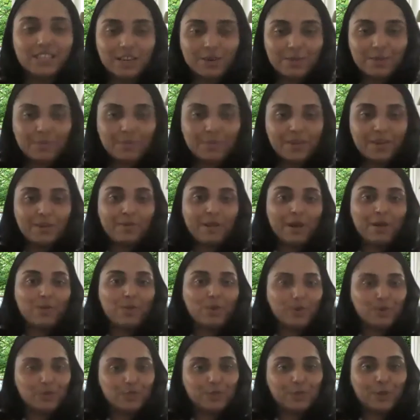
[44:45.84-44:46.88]
bit about what
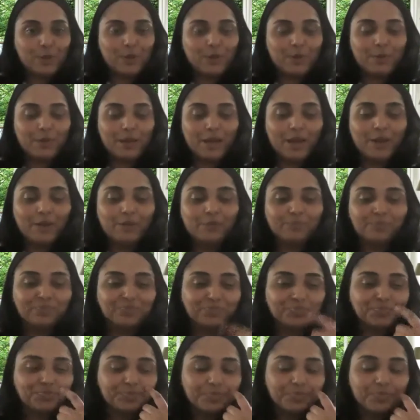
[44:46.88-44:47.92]
we spoke about
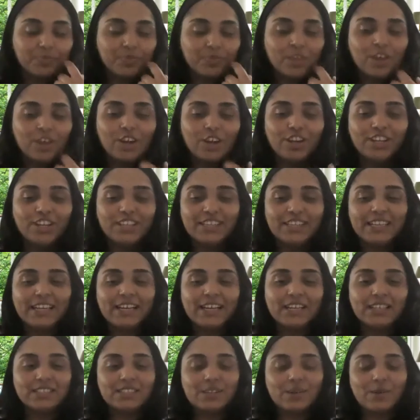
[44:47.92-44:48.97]

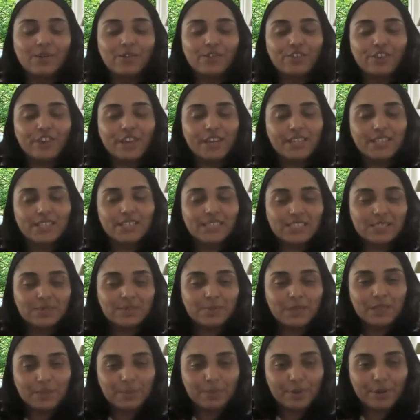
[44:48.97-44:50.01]
earlier. So I've created this
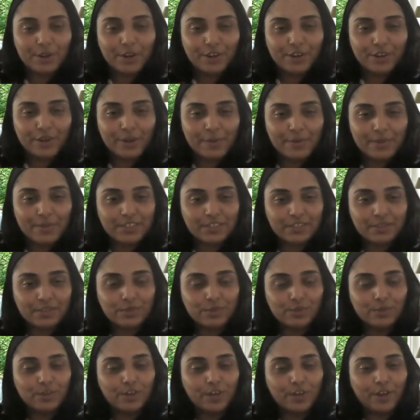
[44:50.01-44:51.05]
mini program. It's
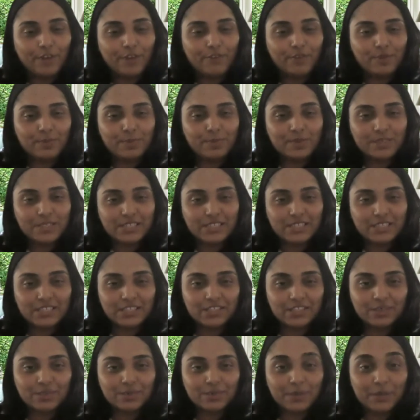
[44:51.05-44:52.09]
called Going from Busy
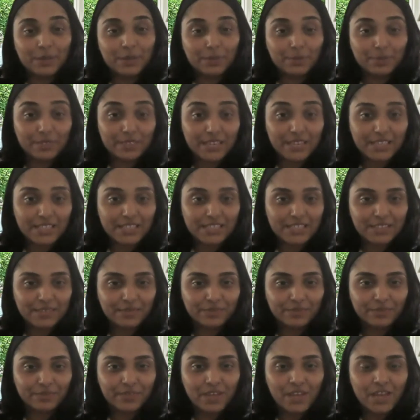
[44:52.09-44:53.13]
to Being Productive.
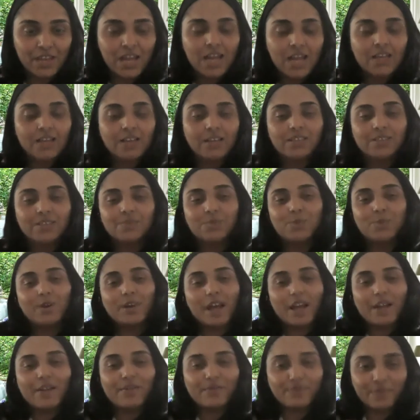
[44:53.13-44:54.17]
Because what
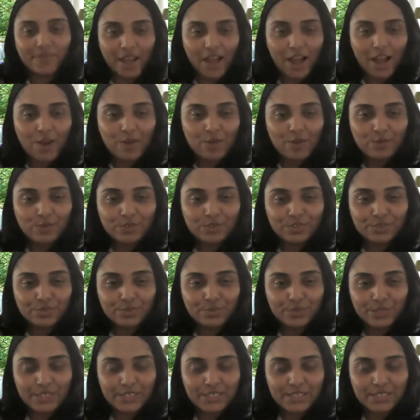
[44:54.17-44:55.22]
I found
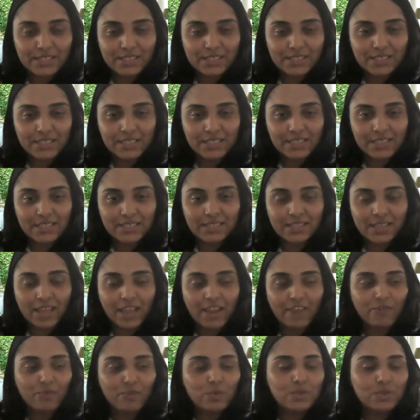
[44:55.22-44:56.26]
recently is
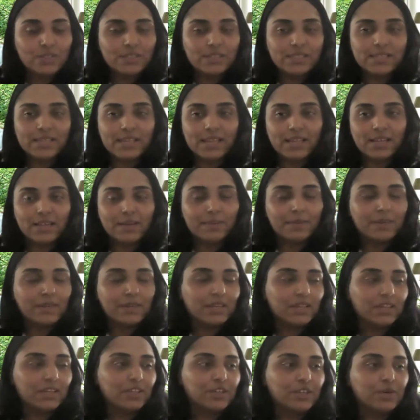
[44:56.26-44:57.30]
everyone's telling me,
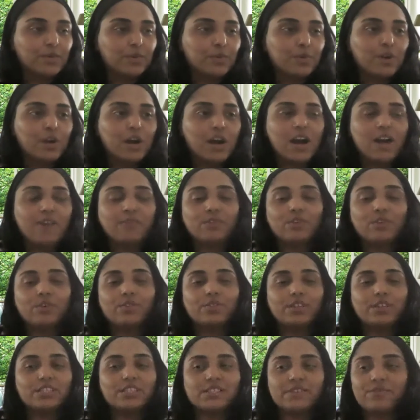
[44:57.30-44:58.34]
you know what, I've got
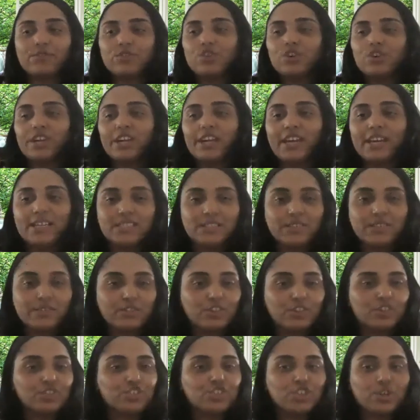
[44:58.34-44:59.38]
this, I've got kids, I've got
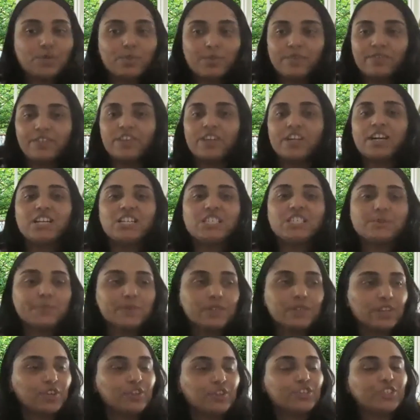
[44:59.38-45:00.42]
a job, I've got a husband,
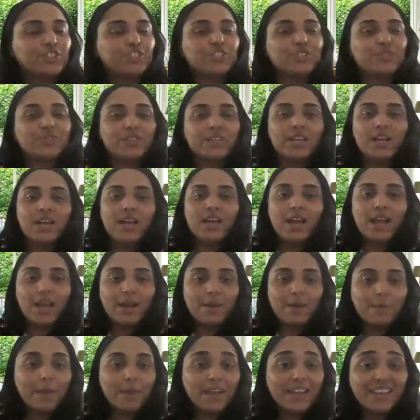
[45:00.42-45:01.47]
I've got to do that.
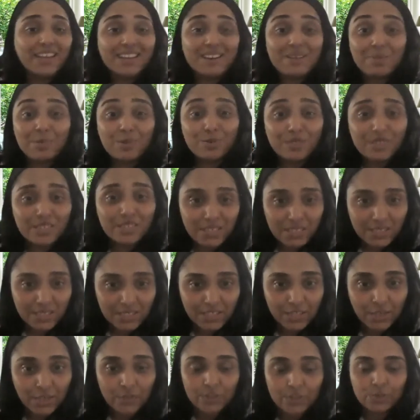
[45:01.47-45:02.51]
And making up all these
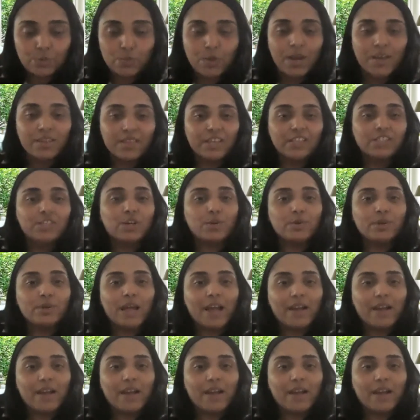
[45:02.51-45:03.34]
excuses why they don't have